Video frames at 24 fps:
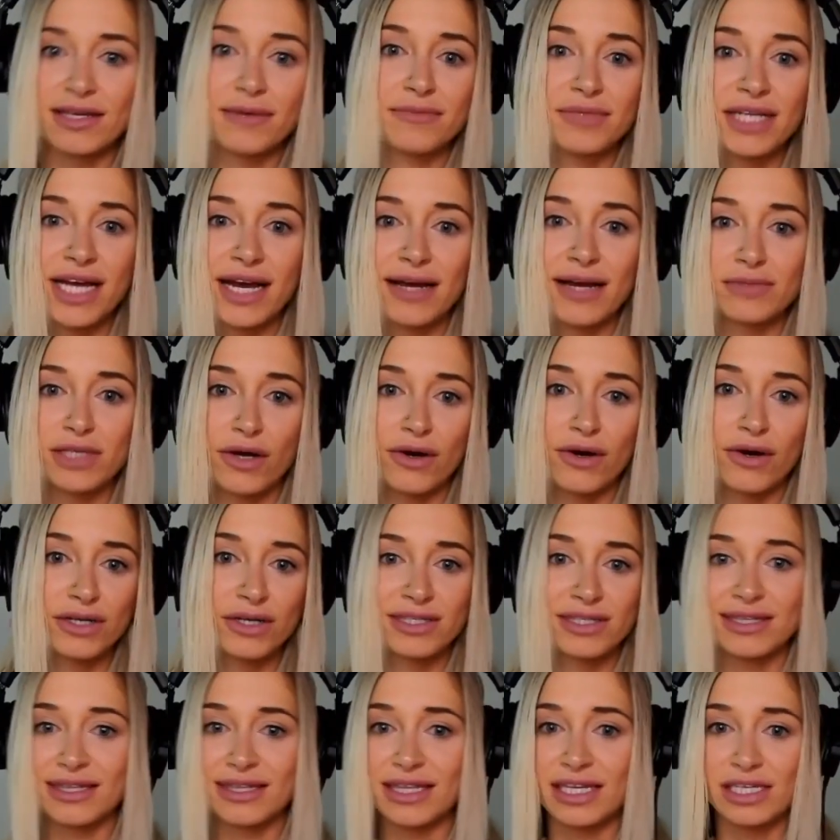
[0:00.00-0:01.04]
Sometimes
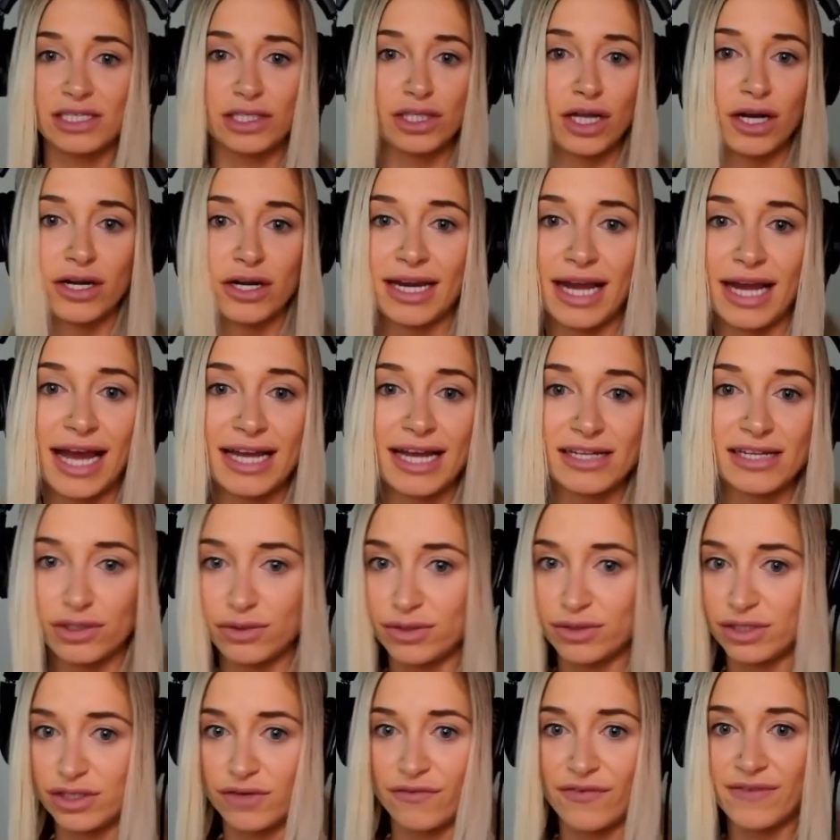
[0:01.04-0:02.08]
ours, we started at
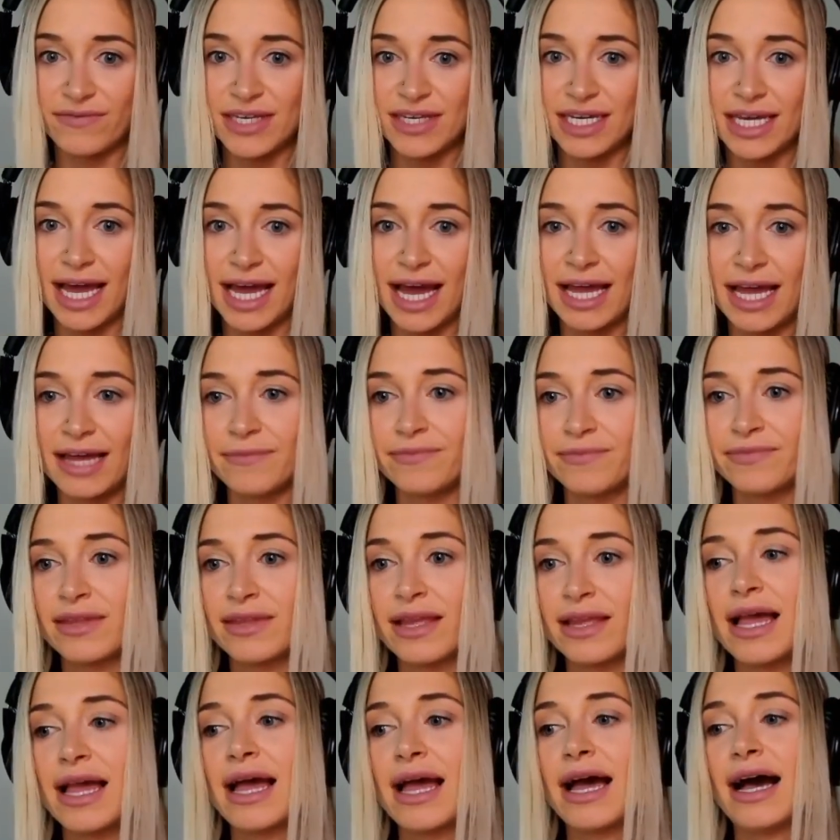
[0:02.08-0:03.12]
250K.
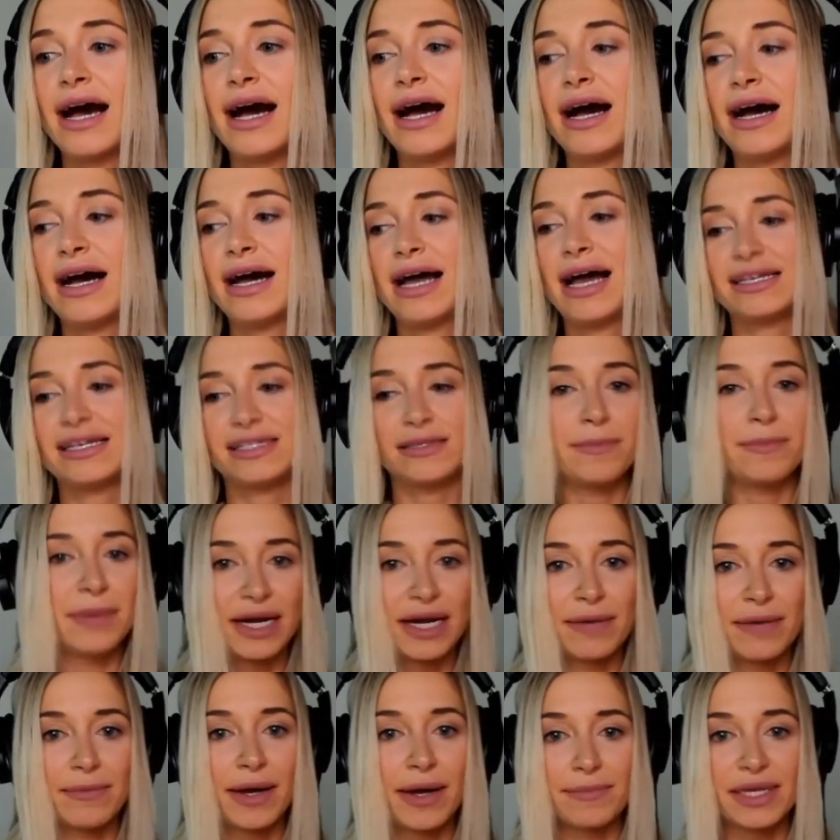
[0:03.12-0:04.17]
As a
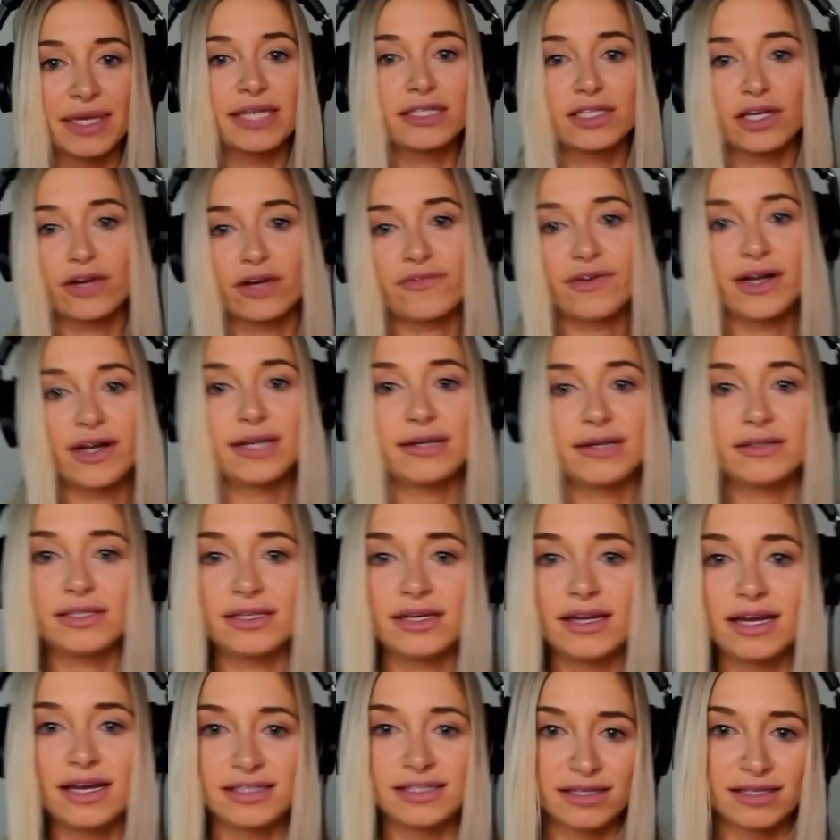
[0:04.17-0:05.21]
minimum because our fund
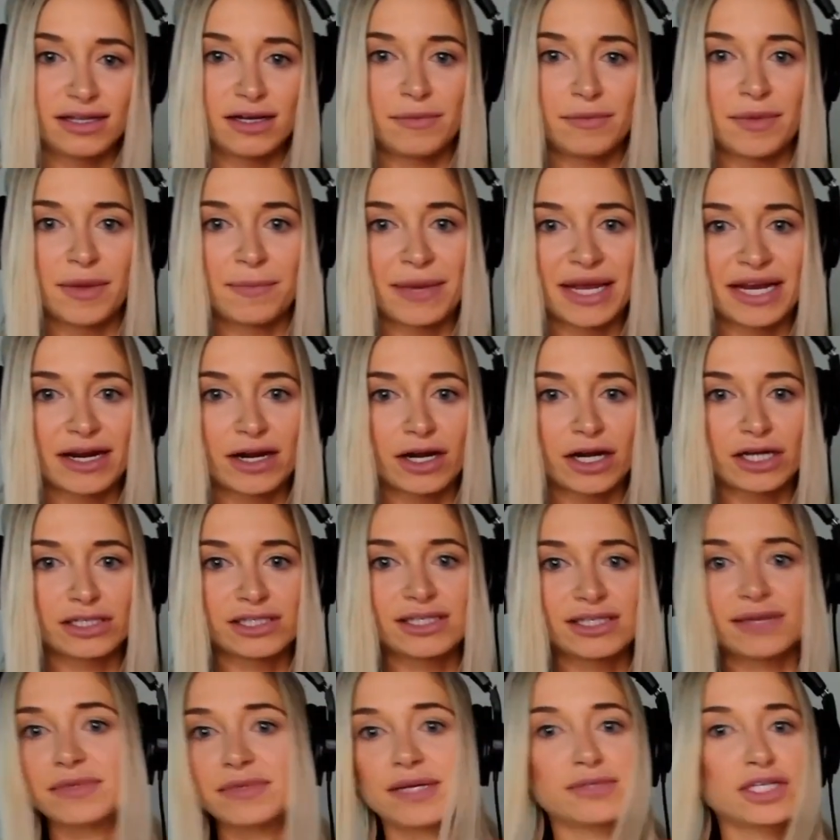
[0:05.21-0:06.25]
is a little bit bigger.
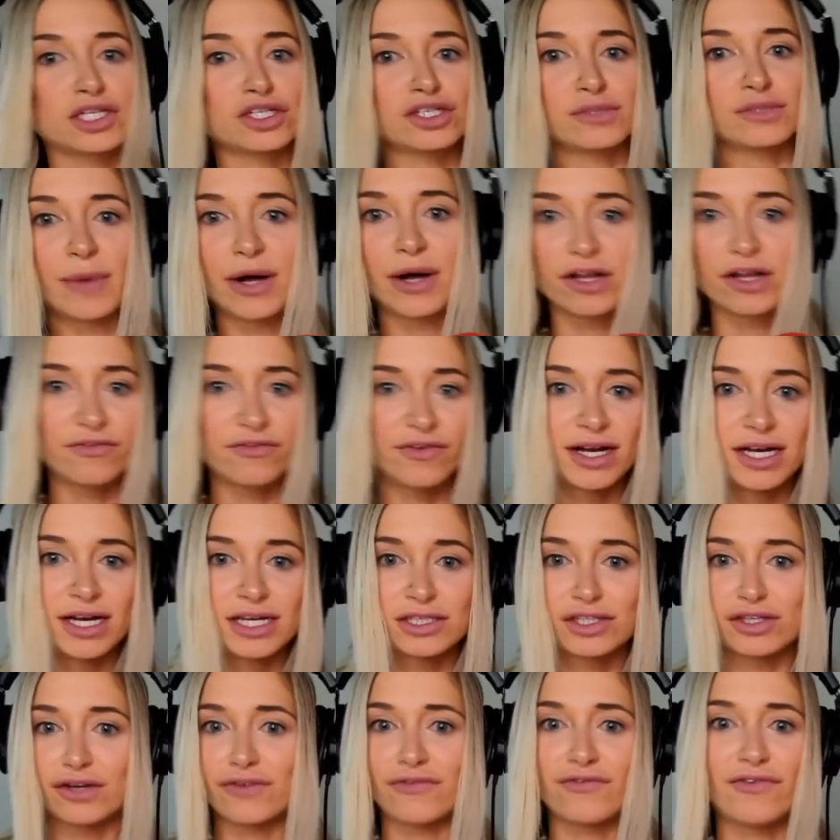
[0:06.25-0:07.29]
Sometimes there's smaller
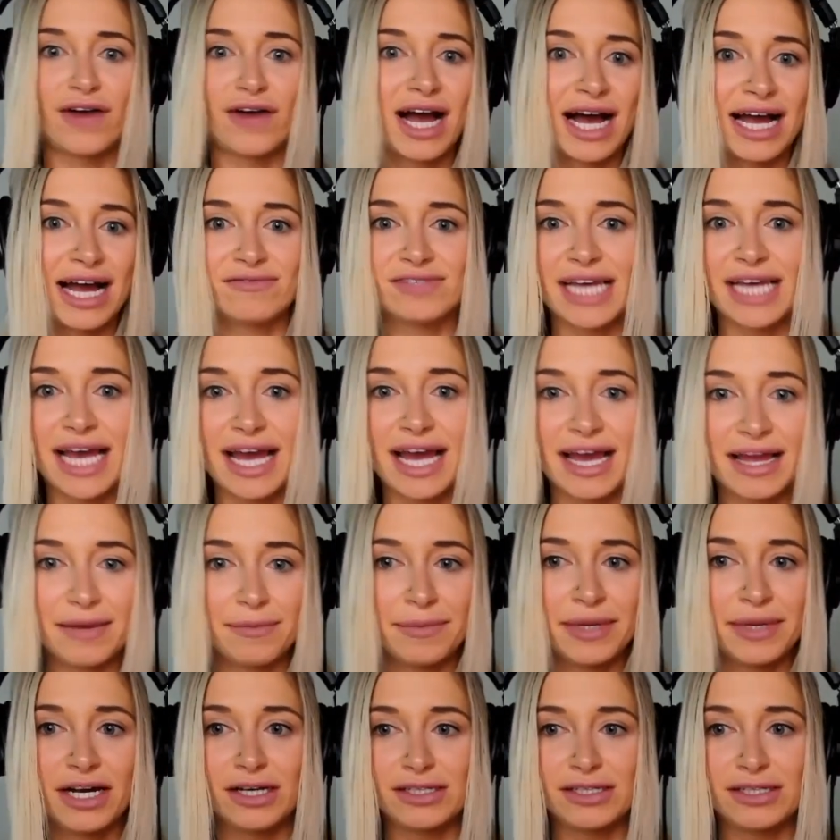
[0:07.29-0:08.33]
funds or 5, 10
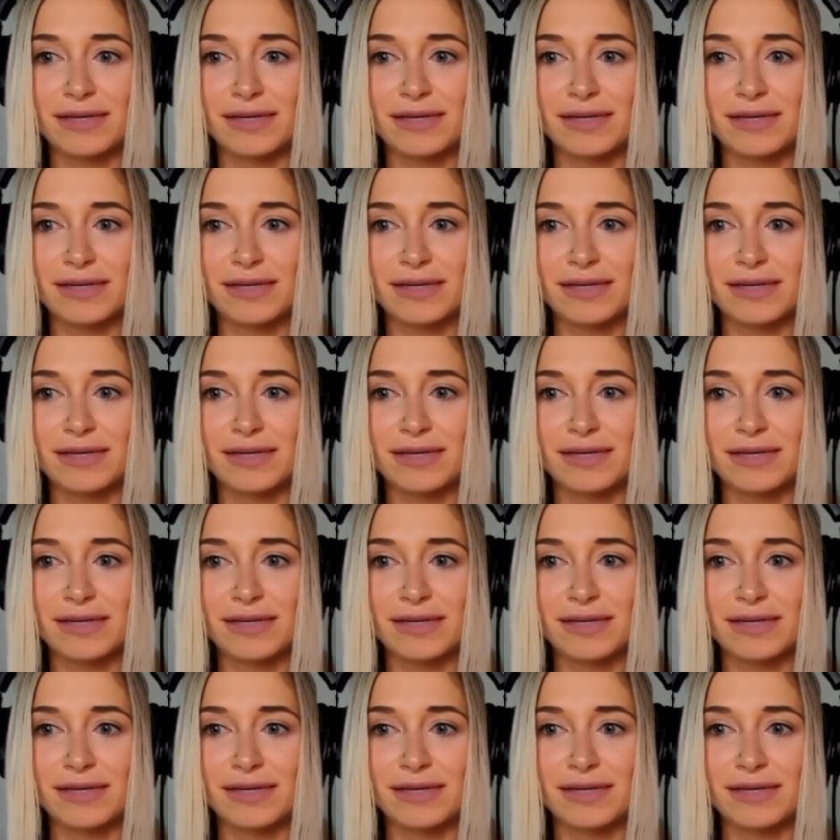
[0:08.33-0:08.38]
mil.